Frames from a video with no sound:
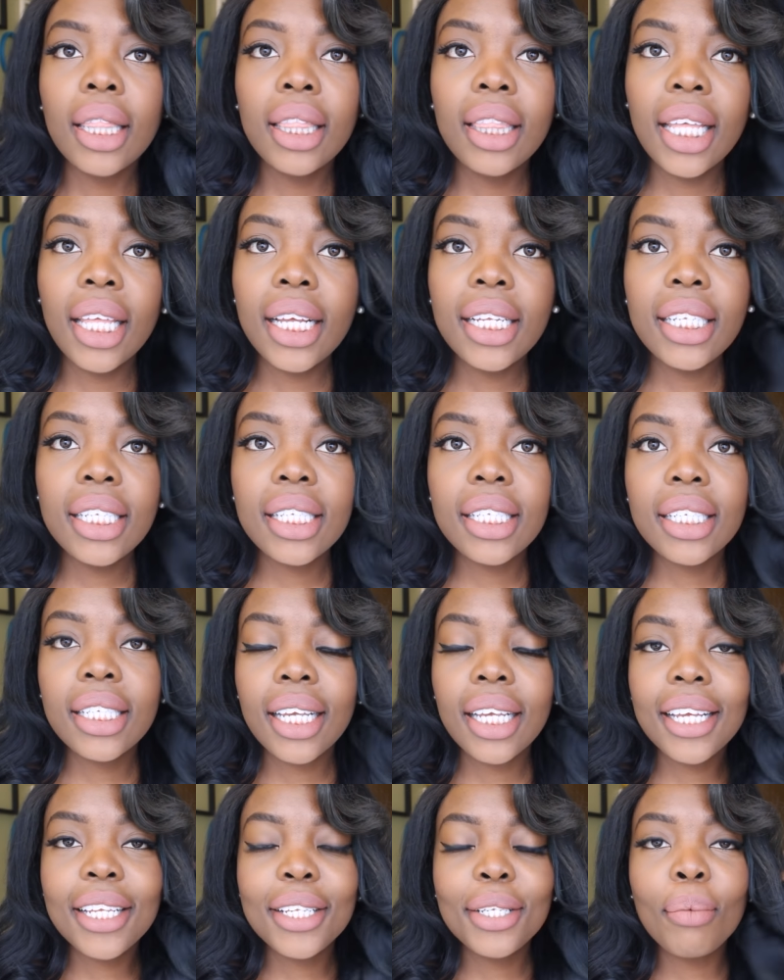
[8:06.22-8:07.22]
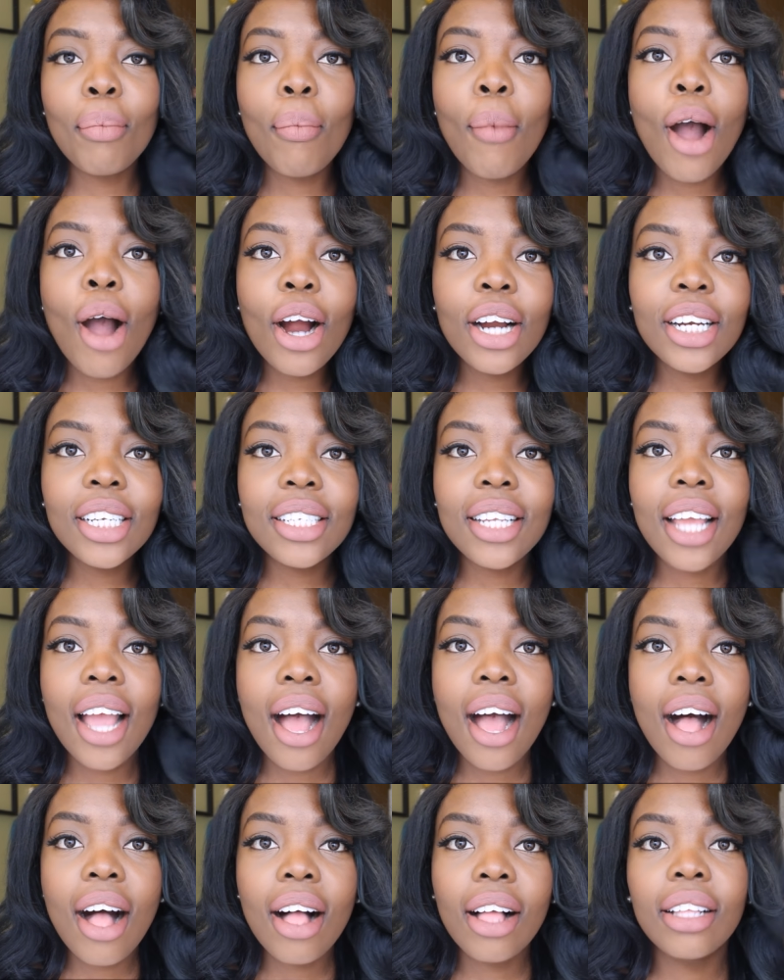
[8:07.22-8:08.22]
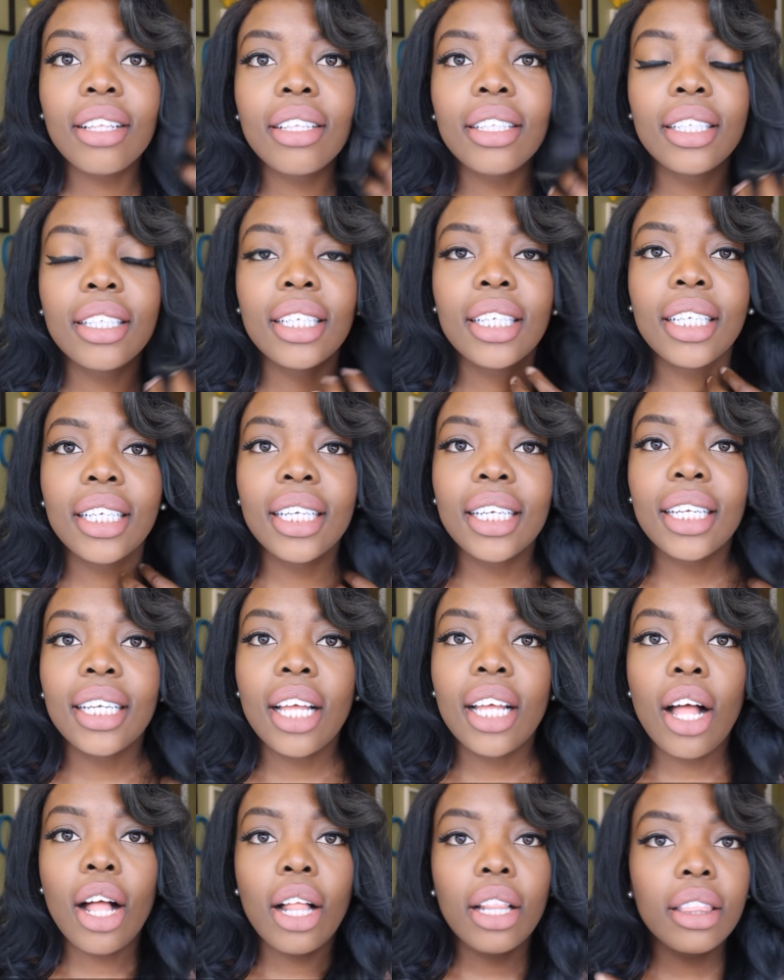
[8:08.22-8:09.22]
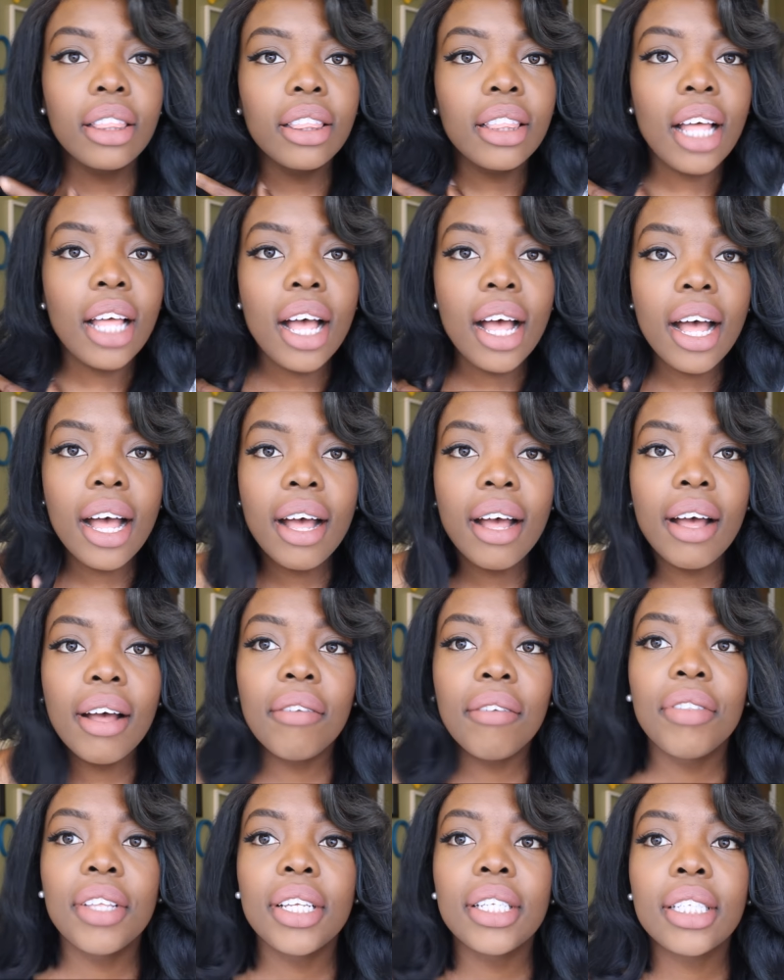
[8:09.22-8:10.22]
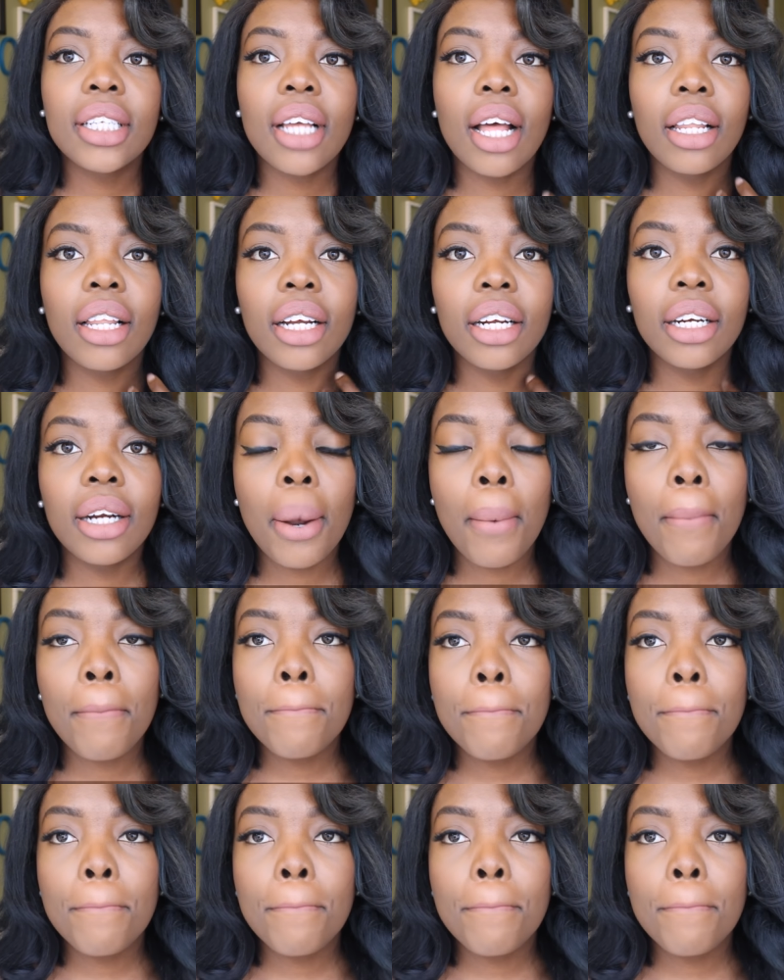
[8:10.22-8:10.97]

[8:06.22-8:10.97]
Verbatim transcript: This is Mars, y'all. Love this color.